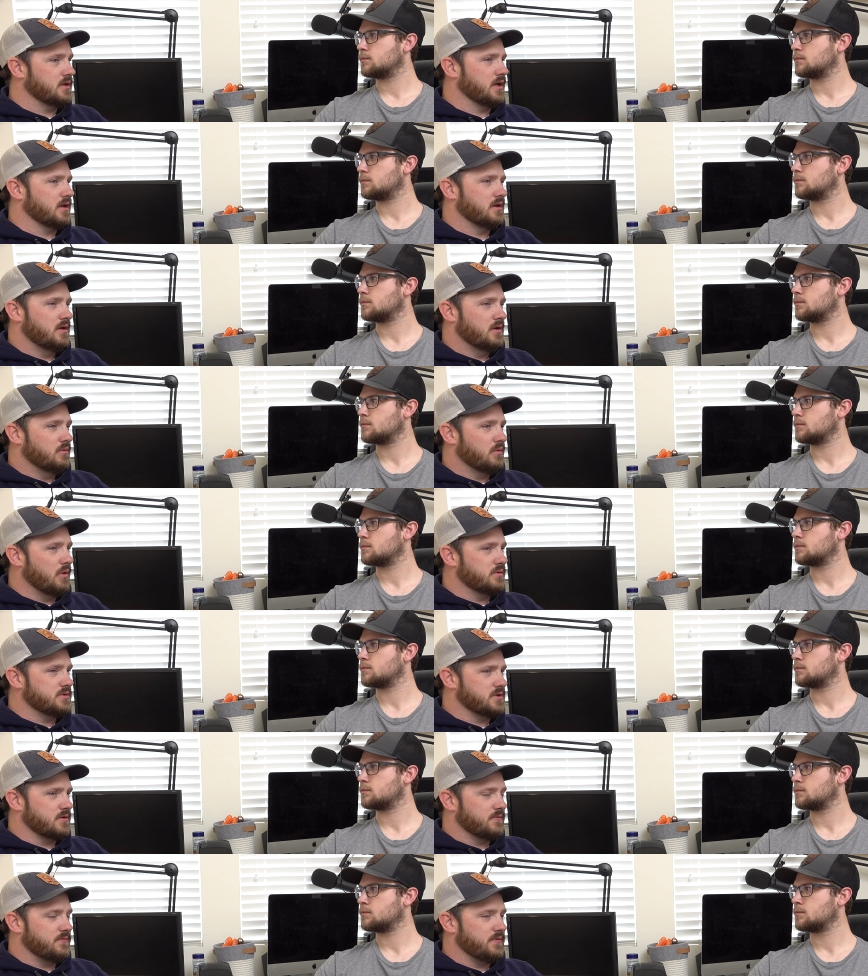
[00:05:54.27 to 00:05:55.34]
Speaker 1: Like, what was
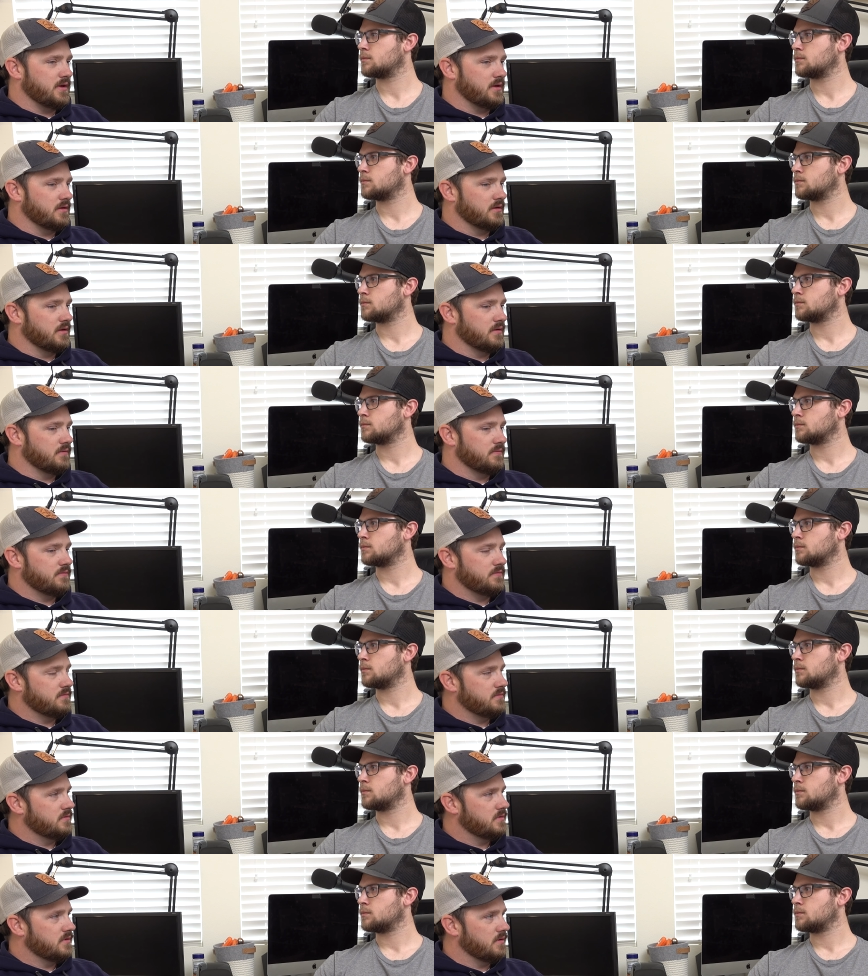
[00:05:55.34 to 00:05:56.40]
your feel of,
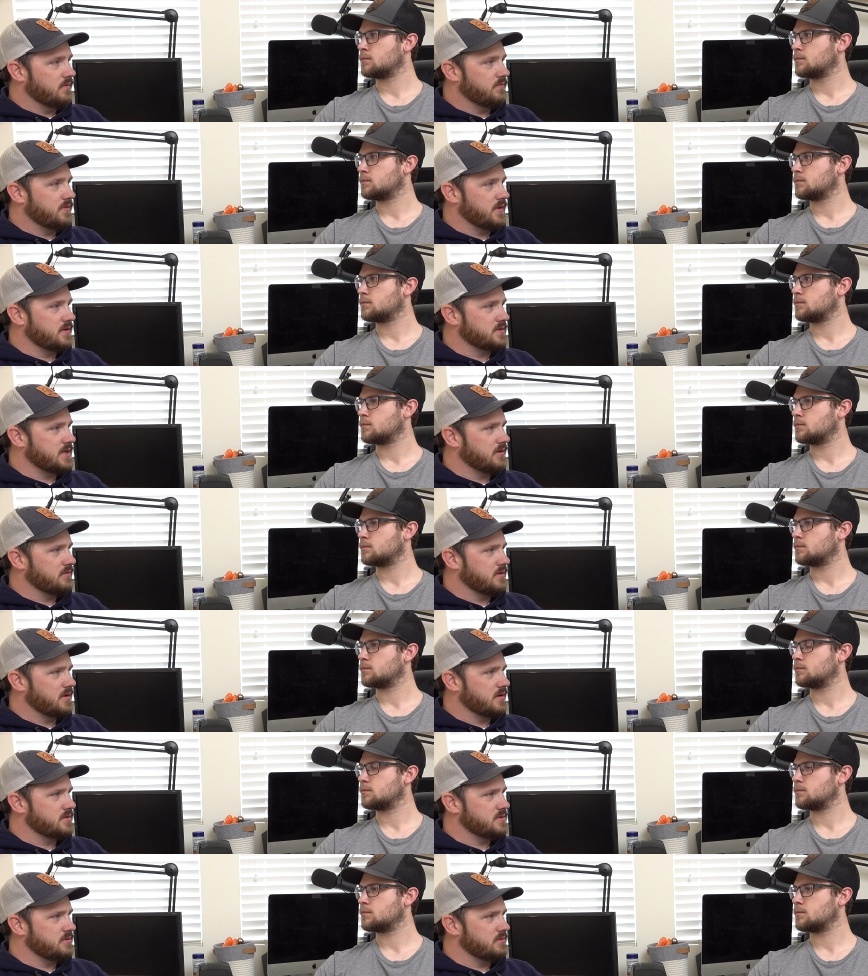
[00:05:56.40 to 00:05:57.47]
of things out there
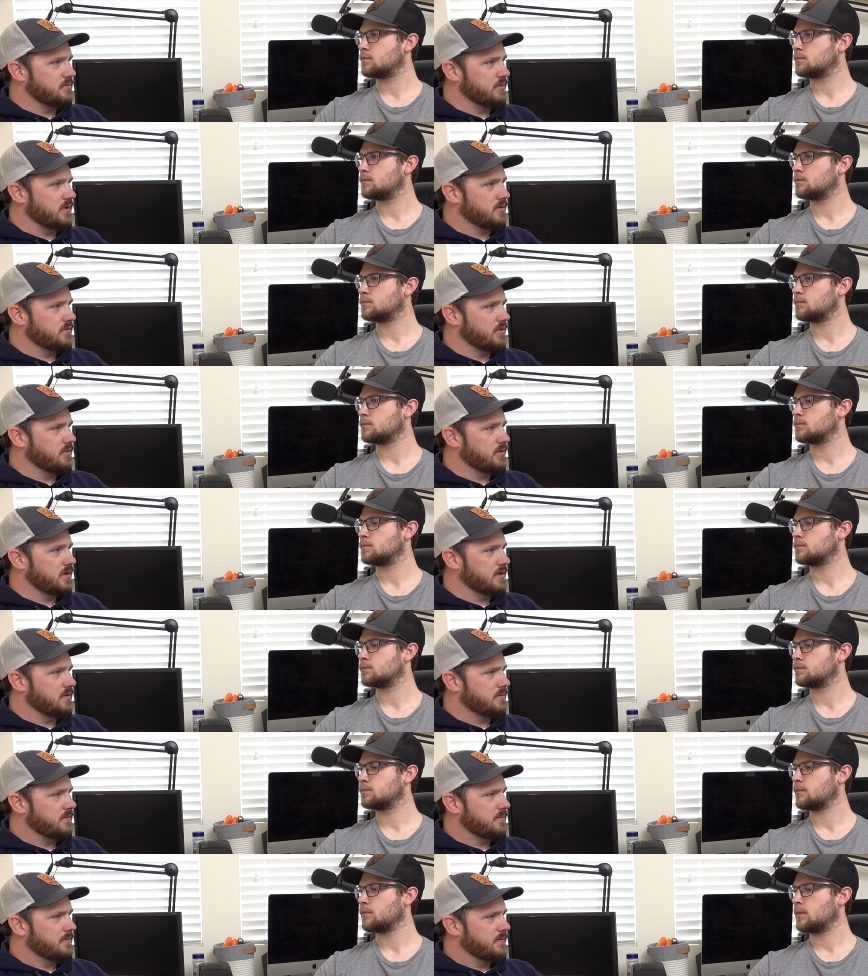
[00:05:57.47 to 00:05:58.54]
as you went through it?
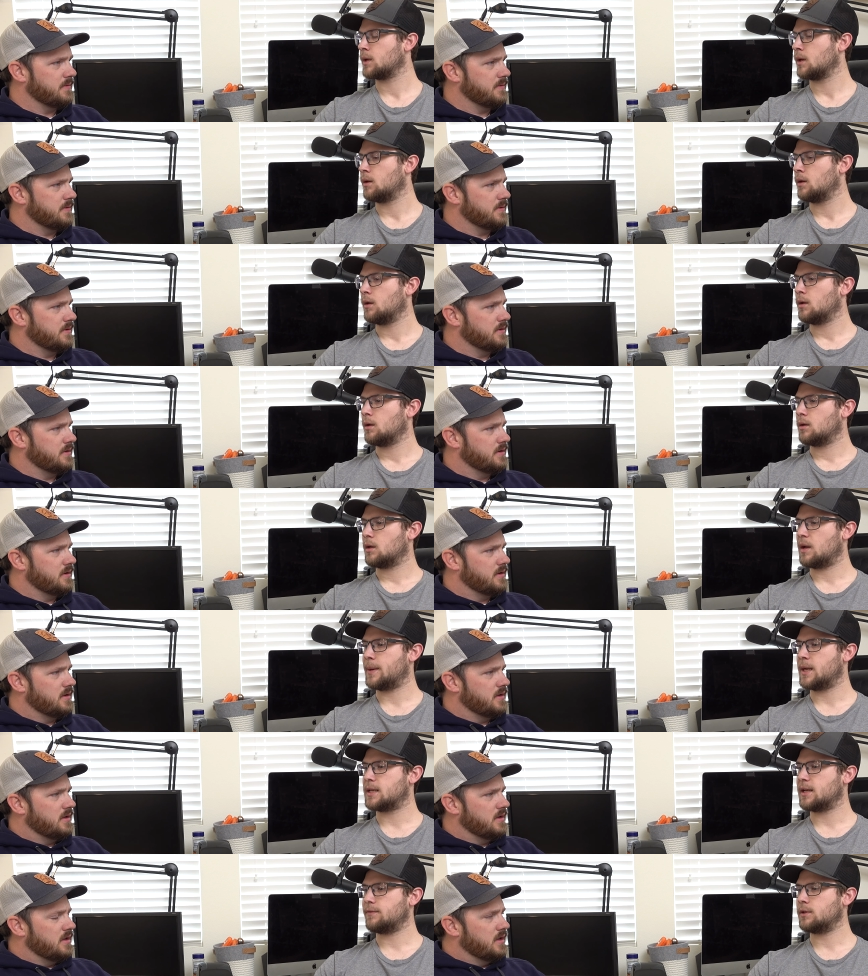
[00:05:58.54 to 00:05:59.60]
Yeah, I
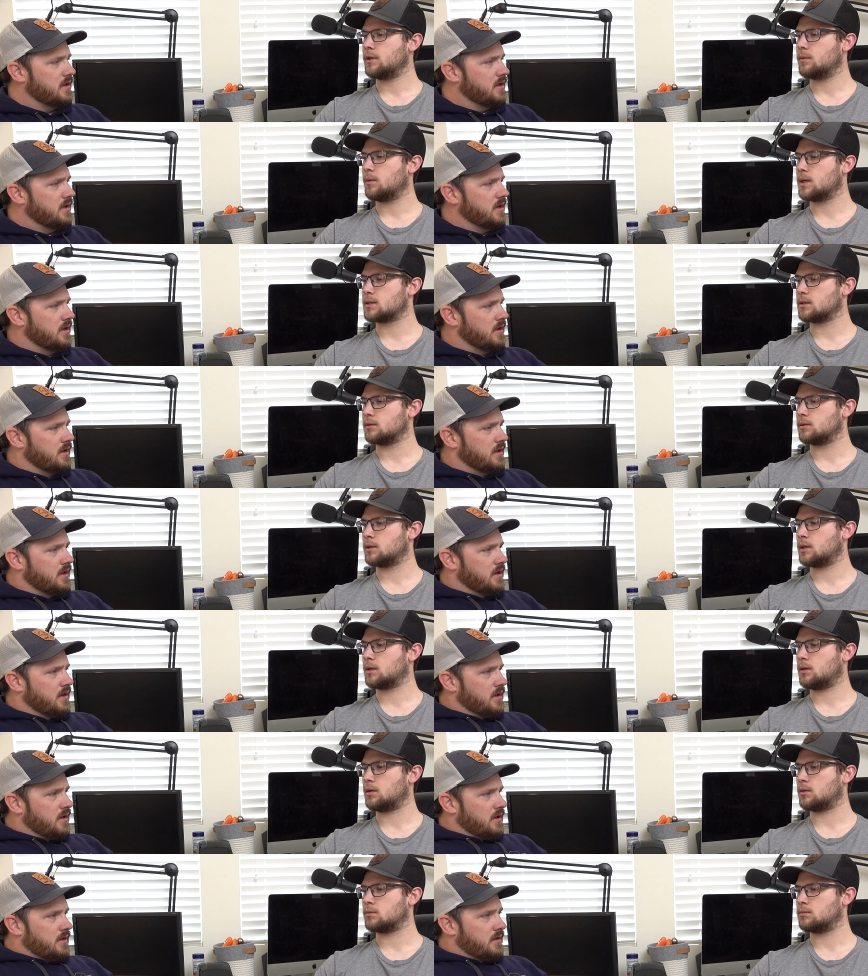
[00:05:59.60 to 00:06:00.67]
mean, it definitely was
Speaker 2: a
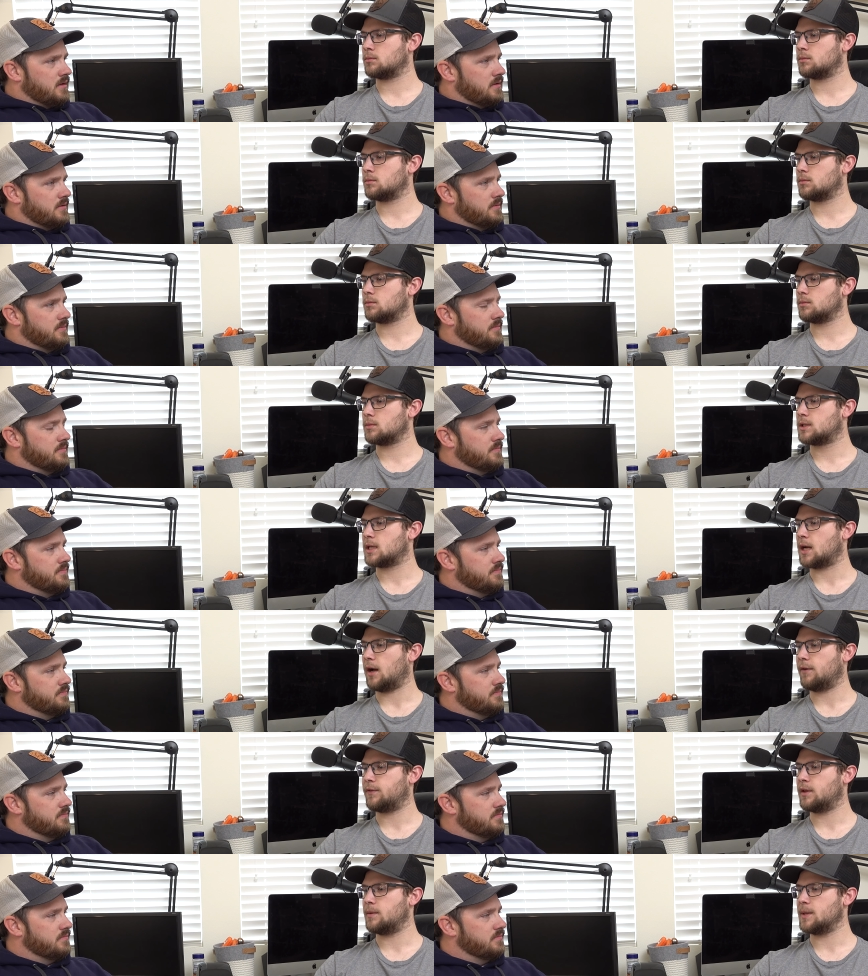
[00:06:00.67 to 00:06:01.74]
little
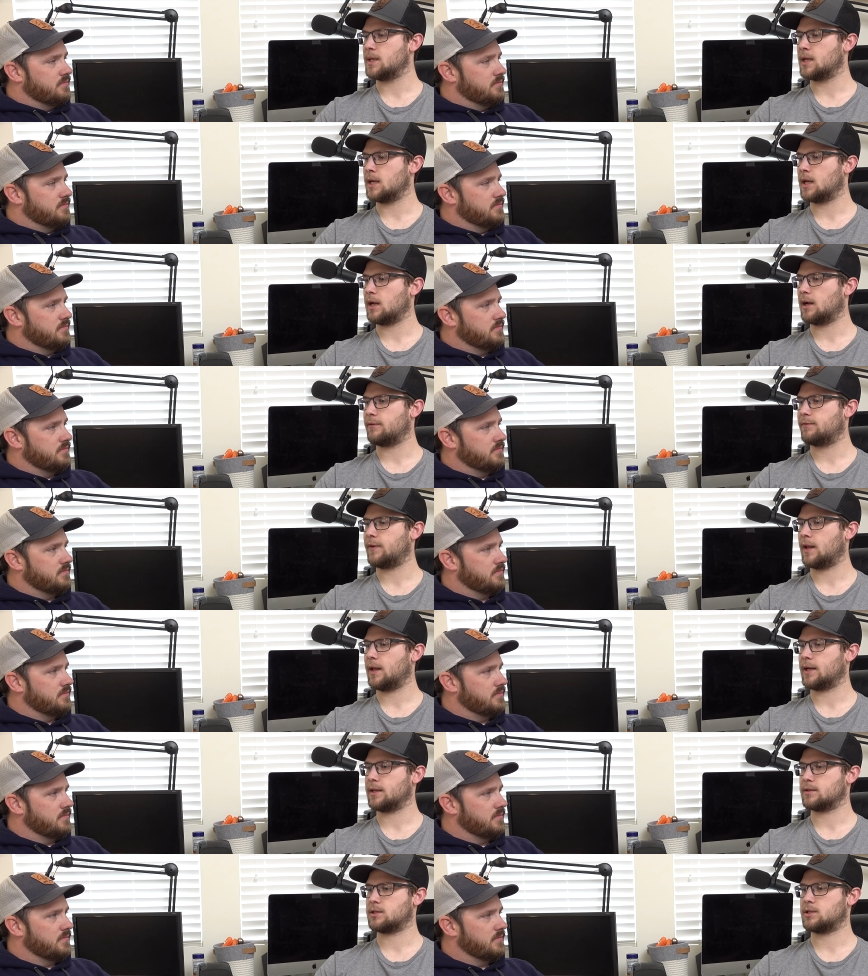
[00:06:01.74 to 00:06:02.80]
tough in the beginning. I felt like
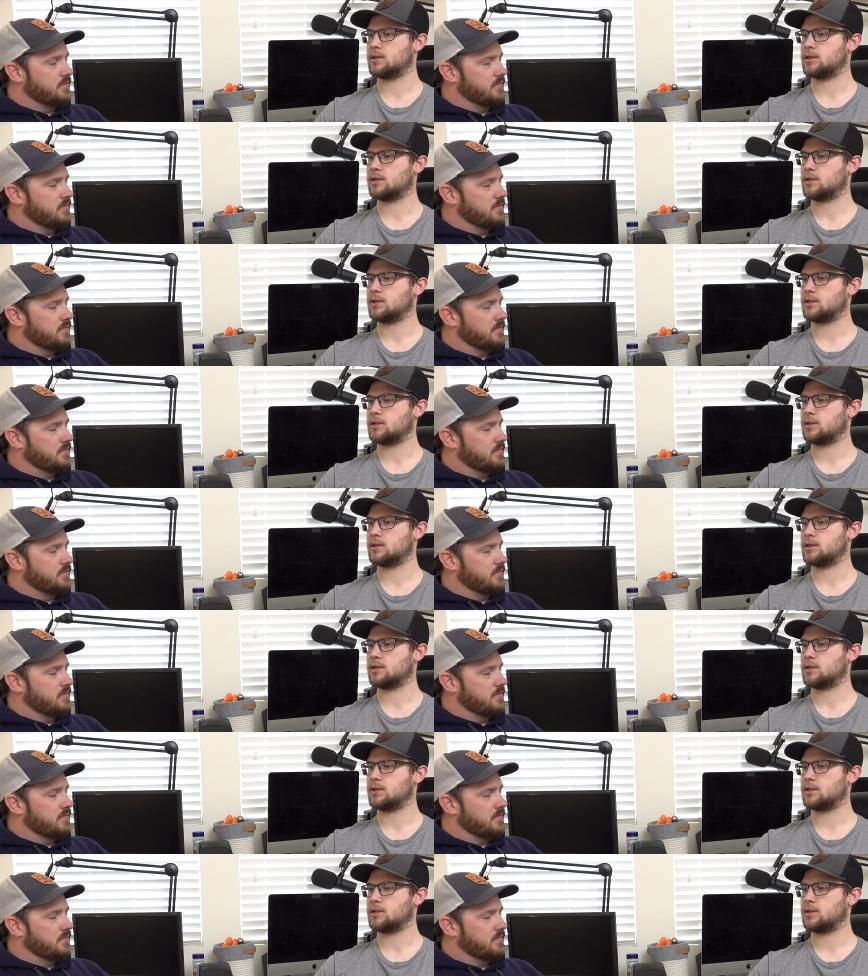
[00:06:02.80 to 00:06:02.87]
it's